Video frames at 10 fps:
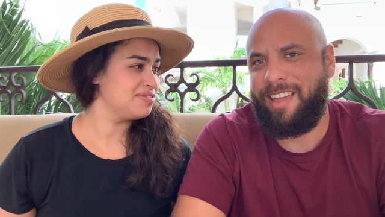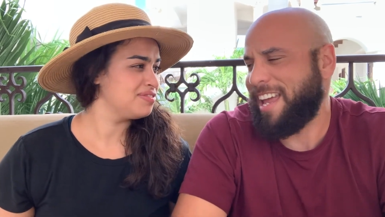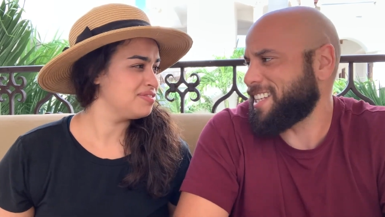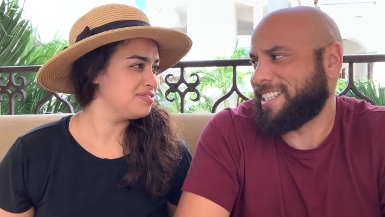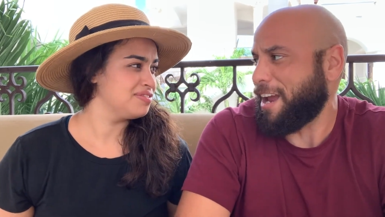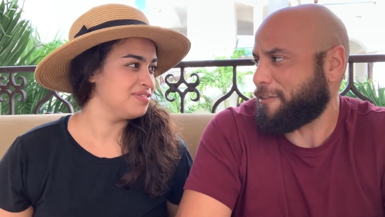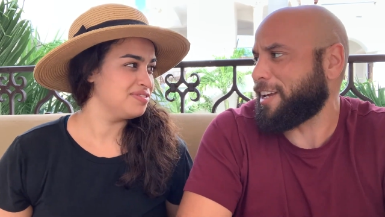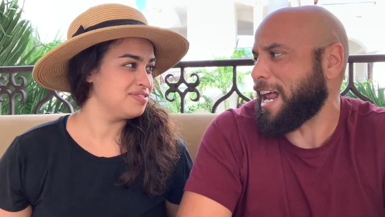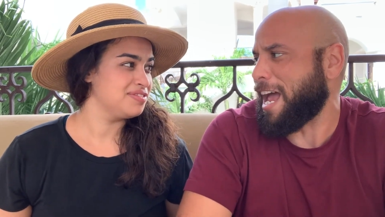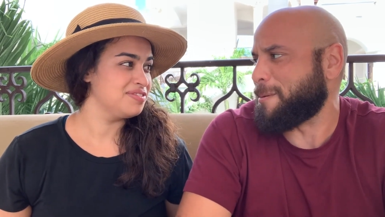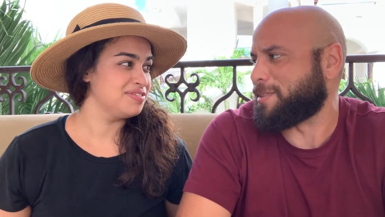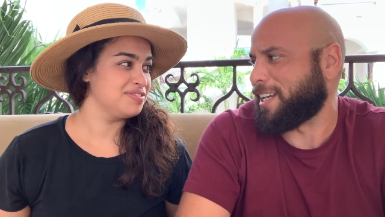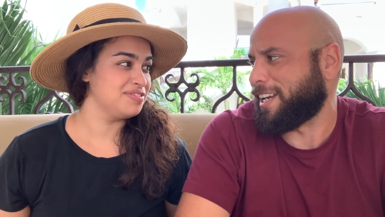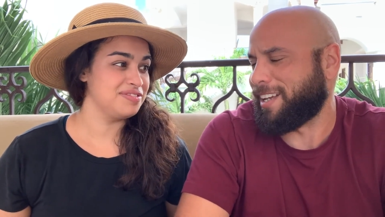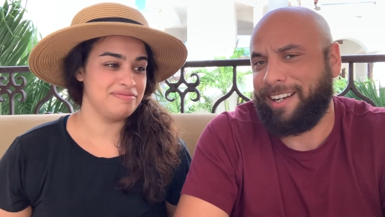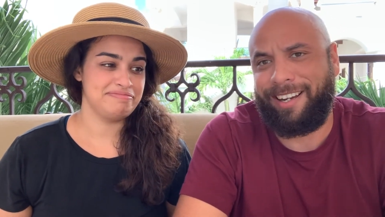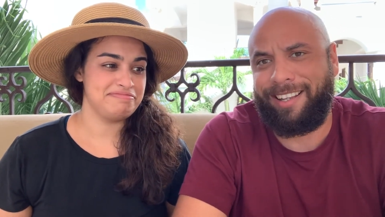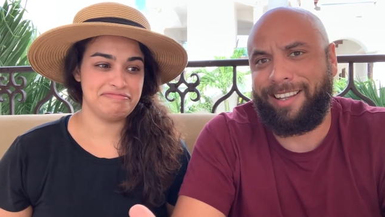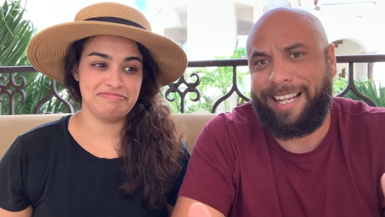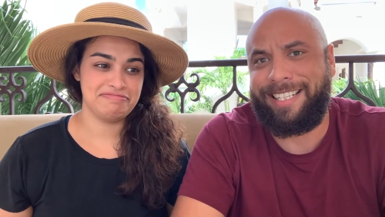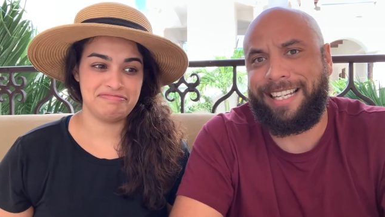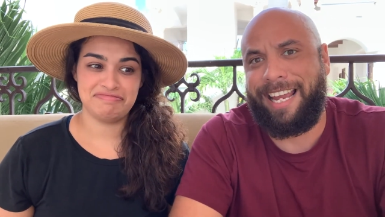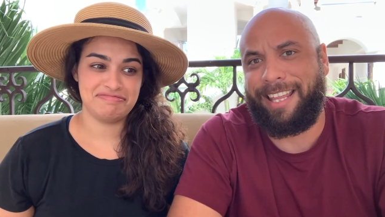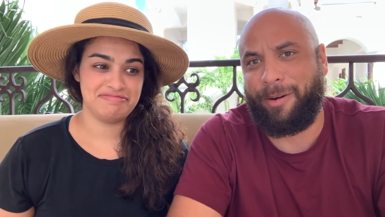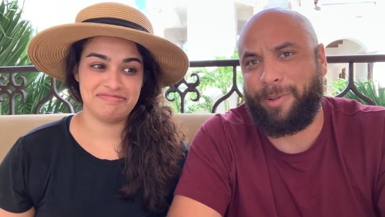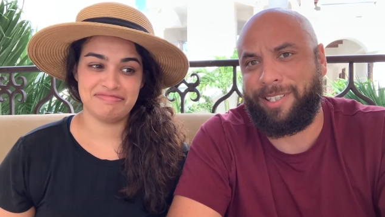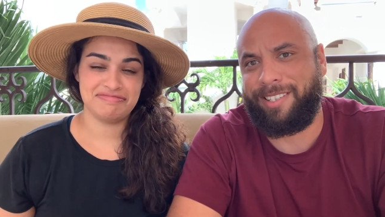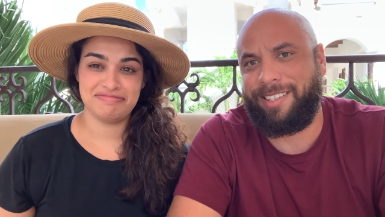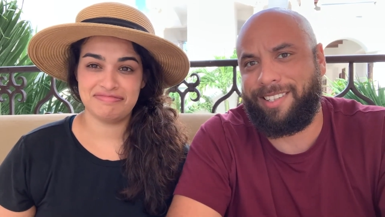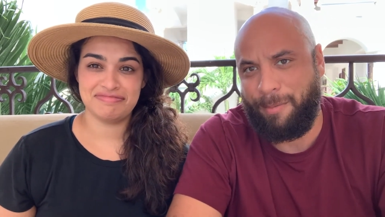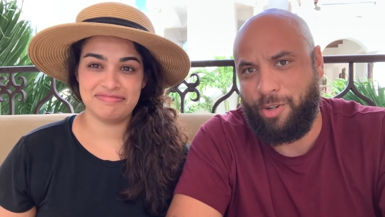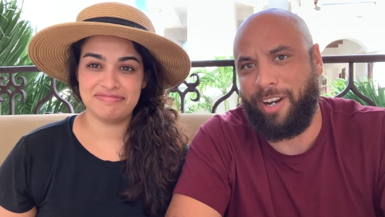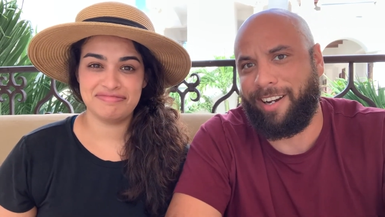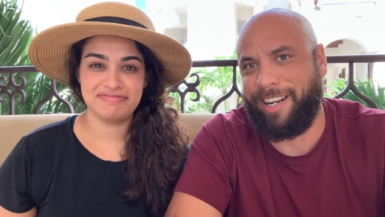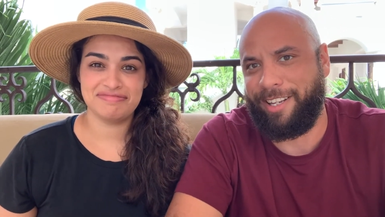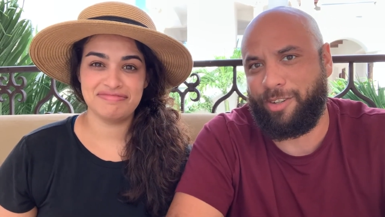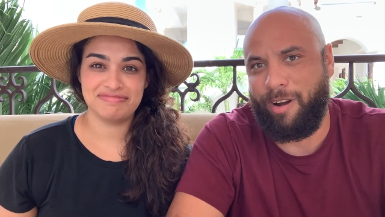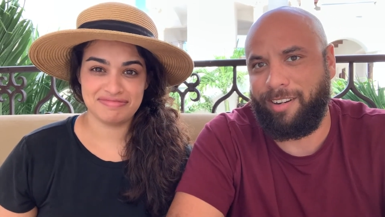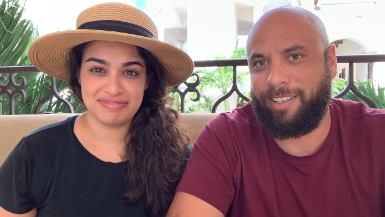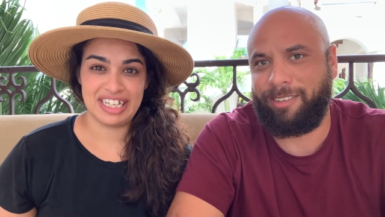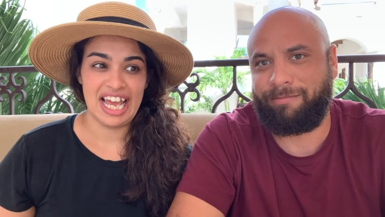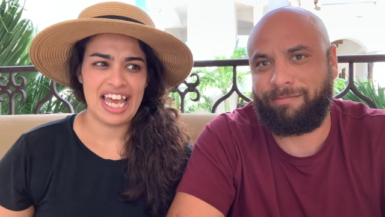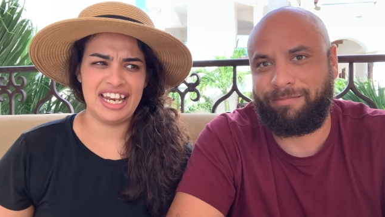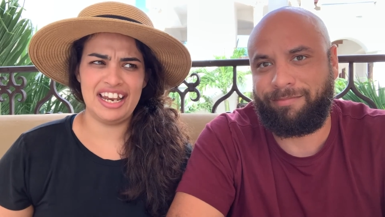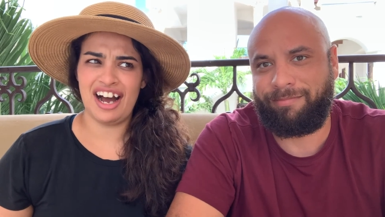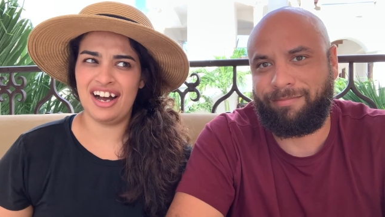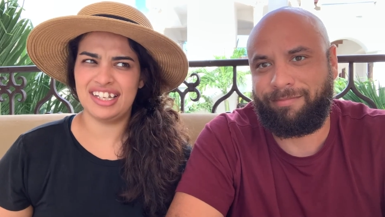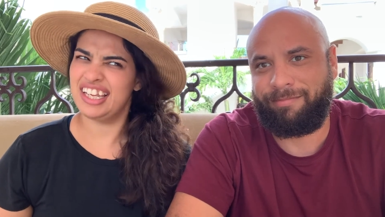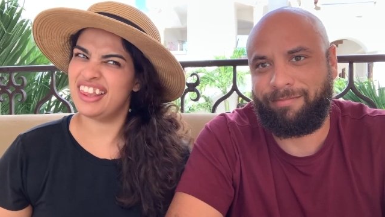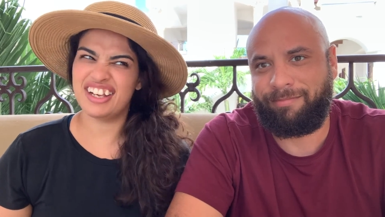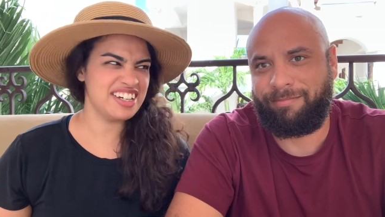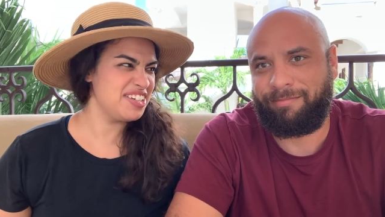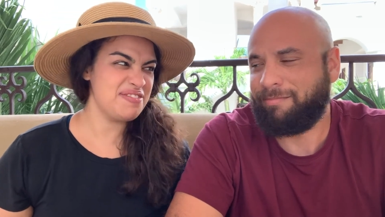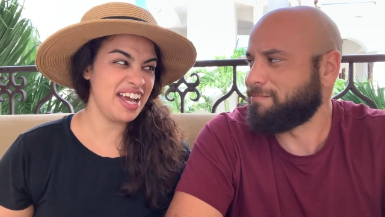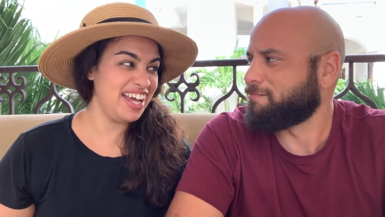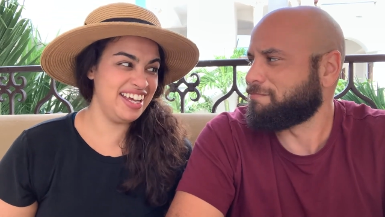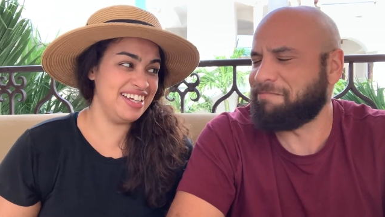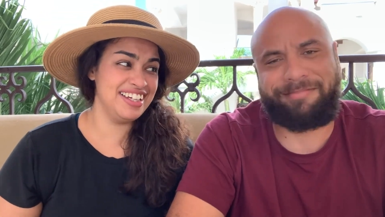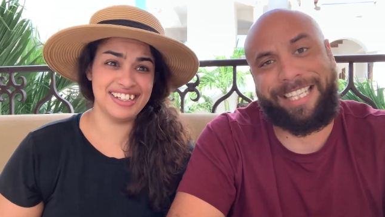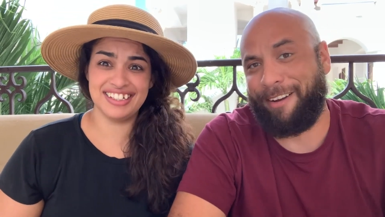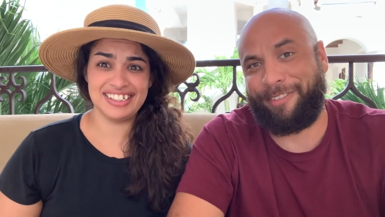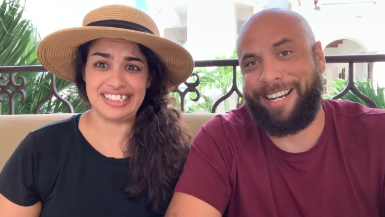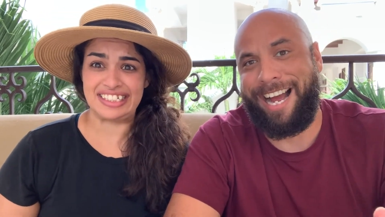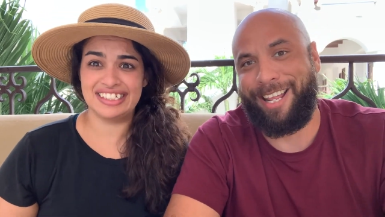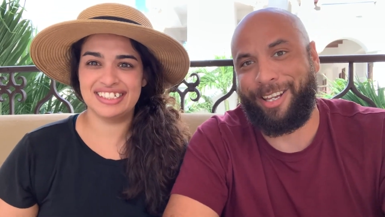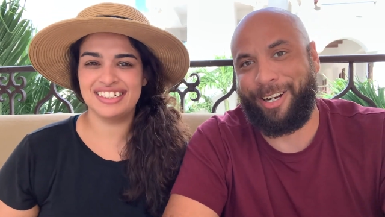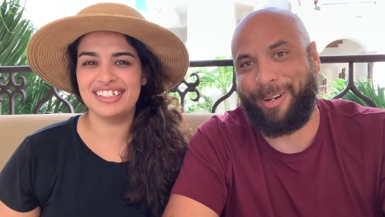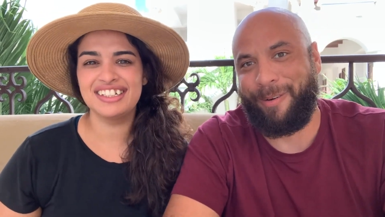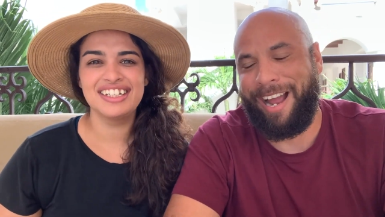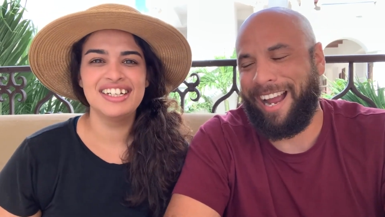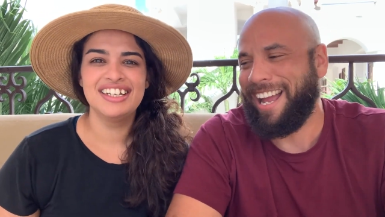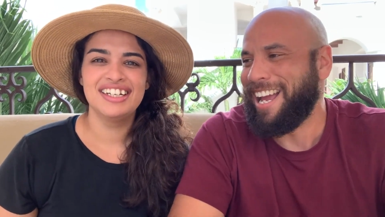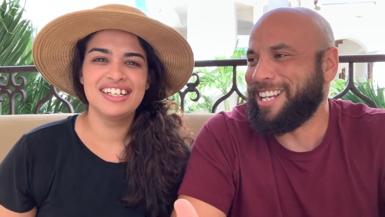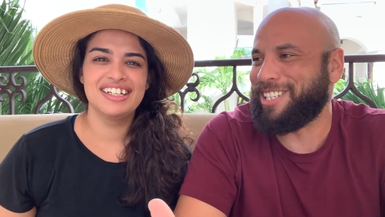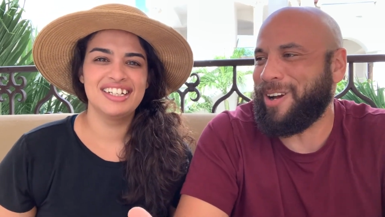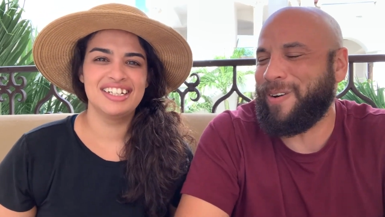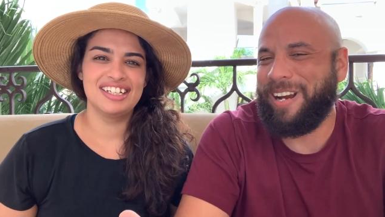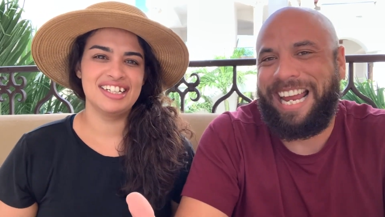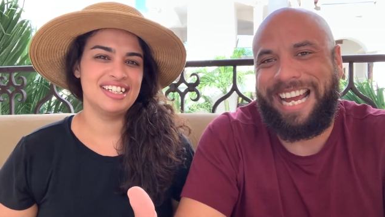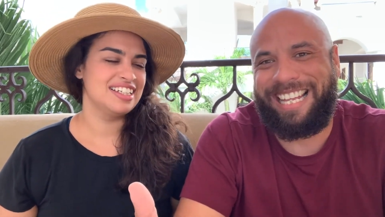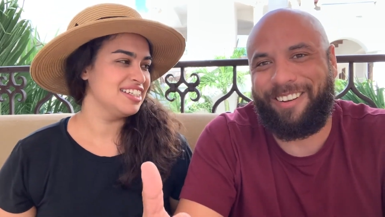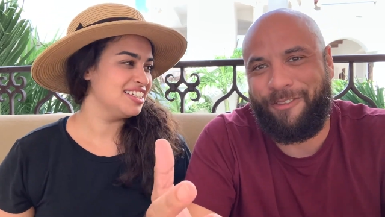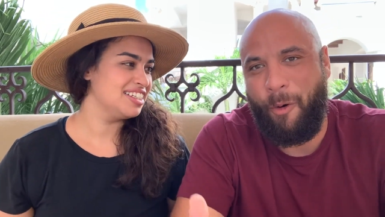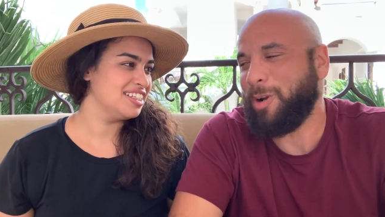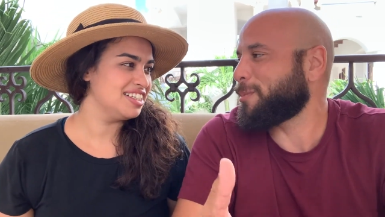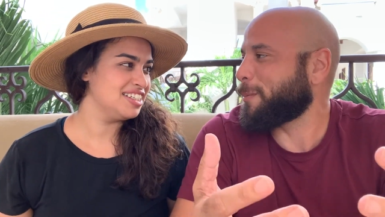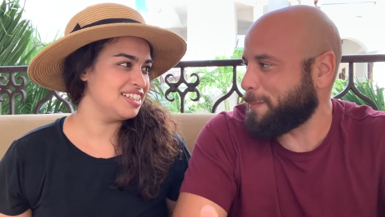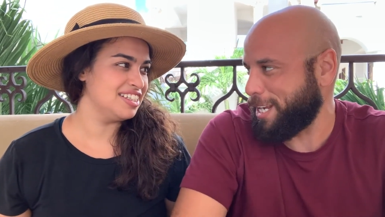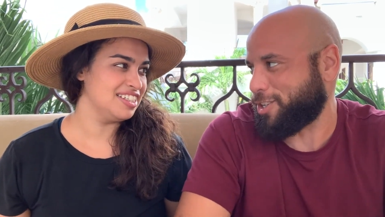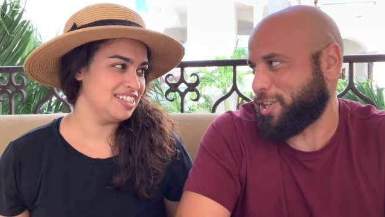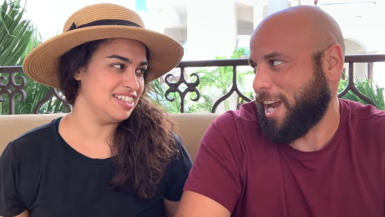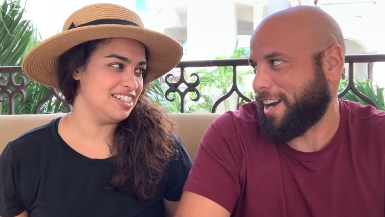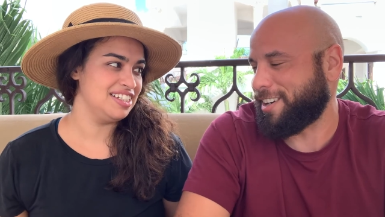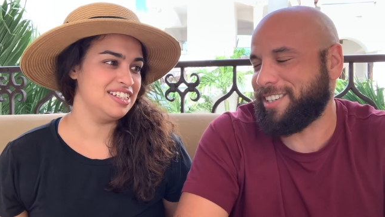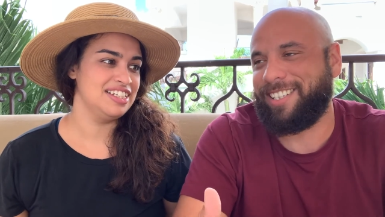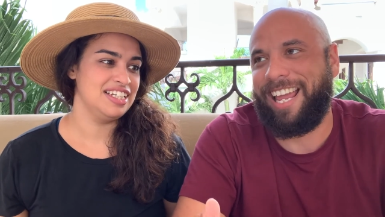Speaker 1: it's definitely not empty. Let's say there was some junk in his trunk.
Speaker 2: Not in the good way.
Speaker 1: Definitely not in the good way. So he had foldable beach chairs